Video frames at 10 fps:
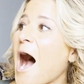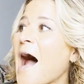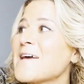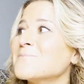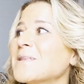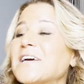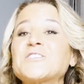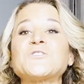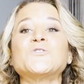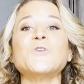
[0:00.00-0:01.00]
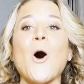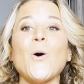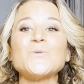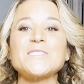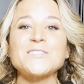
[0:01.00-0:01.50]
I am like
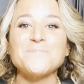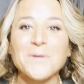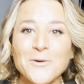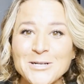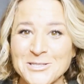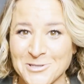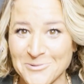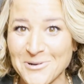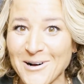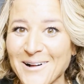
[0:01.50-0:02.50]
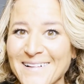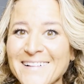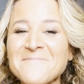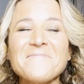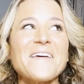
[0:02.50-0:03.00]
so
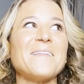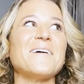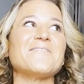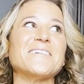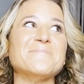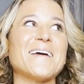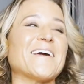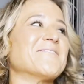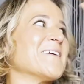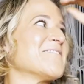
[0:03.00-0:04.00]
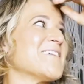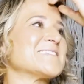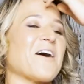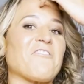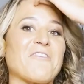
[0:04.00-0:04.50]
spiritual. I love that I'm making fun of
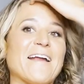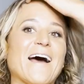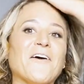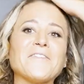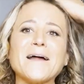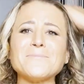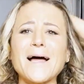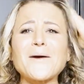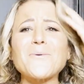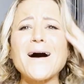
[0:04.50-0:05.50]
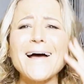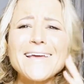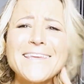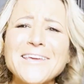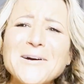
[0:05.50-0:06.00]
myself right now, that I'm like,
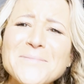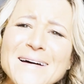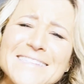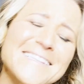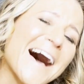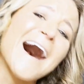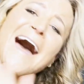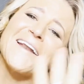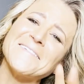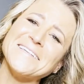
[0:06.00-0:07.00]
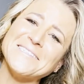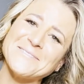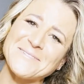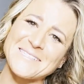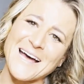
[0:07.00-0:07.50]
what? Humans? I don't need
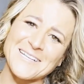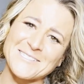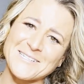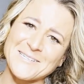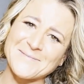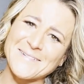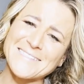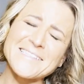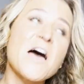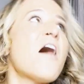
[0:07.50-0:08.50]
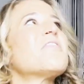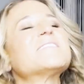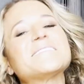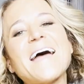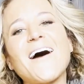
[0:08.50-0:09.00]
to attach to humans.
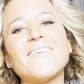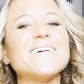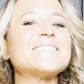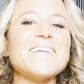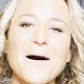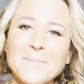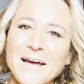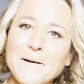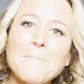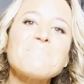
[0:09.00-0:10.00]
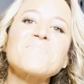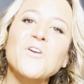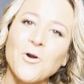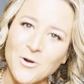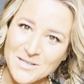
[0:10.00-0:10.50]
This now is not my
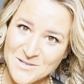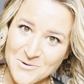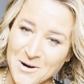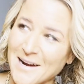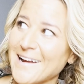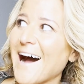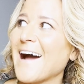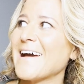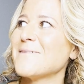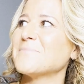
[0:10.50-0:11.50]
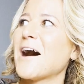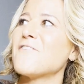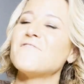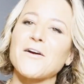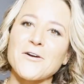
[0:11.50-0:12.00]
current story. I am a
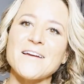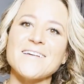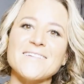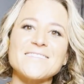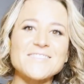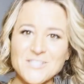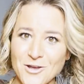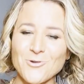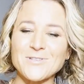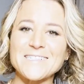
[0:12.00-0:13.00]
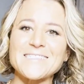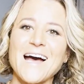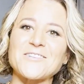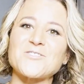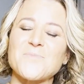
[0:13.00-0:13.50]
very securely
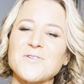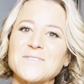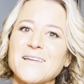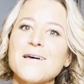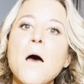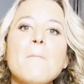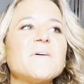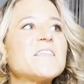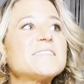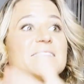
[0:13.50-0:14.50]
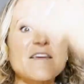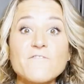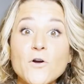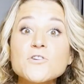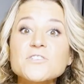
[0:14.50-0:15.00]
attached person, but this is a
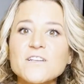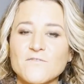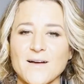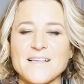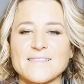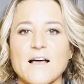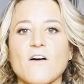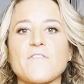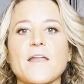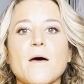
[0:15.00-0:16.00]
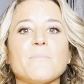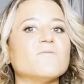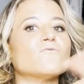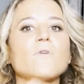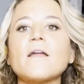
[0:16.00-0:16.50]
version of myself that had
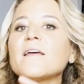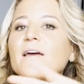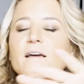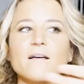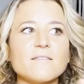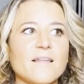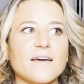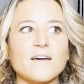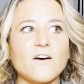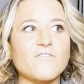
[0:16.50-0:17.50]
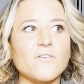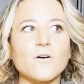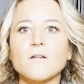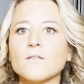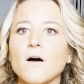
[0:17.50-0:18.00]
been running like for
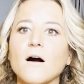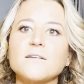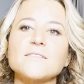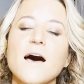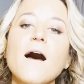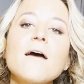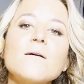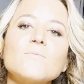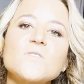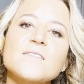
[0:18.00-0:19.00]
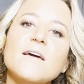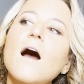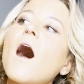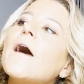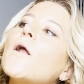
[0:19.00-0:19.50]
a long time, was like,
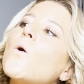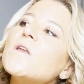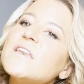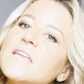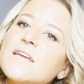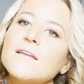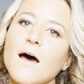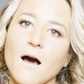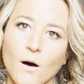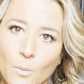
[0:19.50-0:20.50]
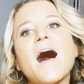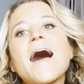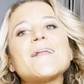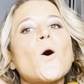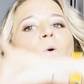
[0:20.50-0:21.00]
I don't need help.
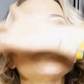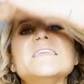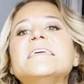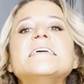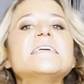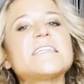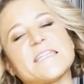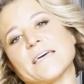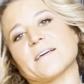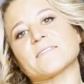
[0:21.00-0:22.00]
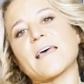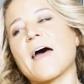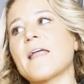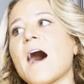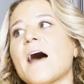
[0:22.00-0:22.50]
I don't need things.
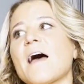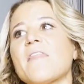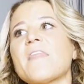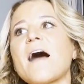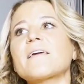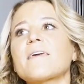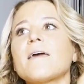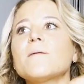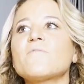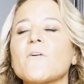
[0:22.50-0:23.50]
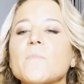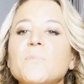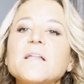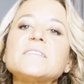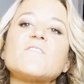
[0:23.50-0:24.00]
And that came from the
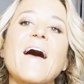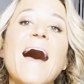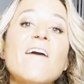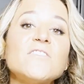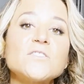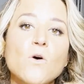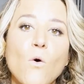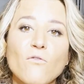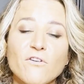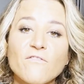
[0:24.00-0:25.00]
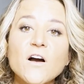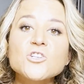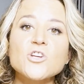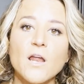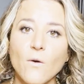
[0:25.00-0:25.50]
place of having to
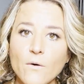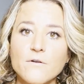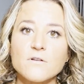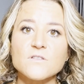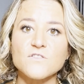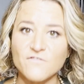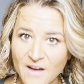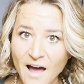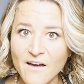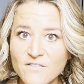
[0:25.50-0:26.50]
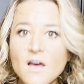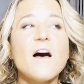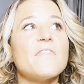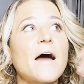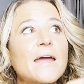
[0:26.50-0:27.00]
overfunction in order to survive.
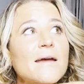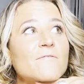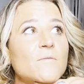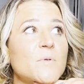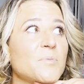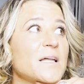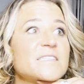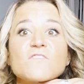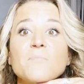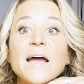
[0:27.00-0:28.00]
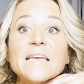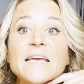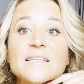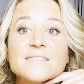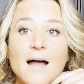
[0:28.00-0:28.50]
That came from the place of my
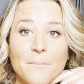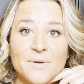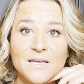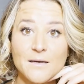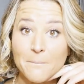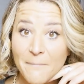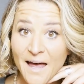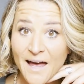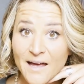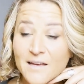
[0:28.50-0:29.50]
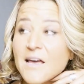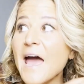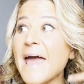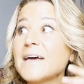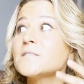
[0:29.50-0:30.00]
needs not being met
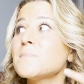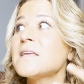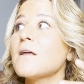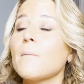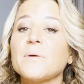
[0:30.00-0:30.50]
and me not